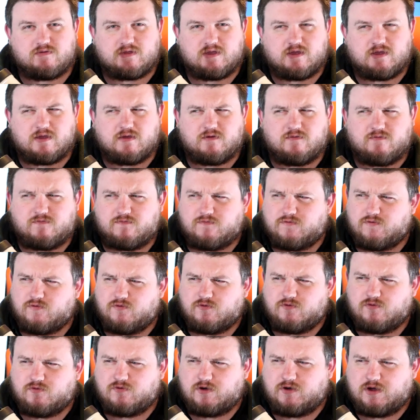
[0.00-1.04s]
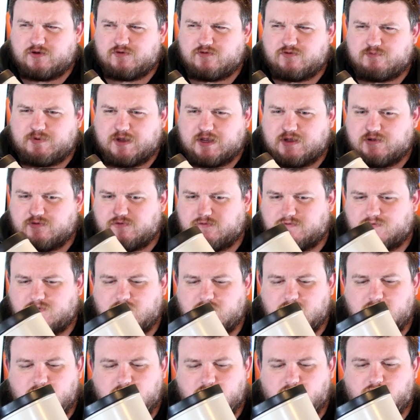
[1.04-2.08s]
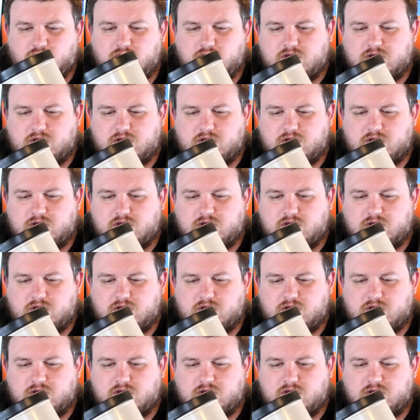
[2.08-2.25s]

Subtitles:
they're £400,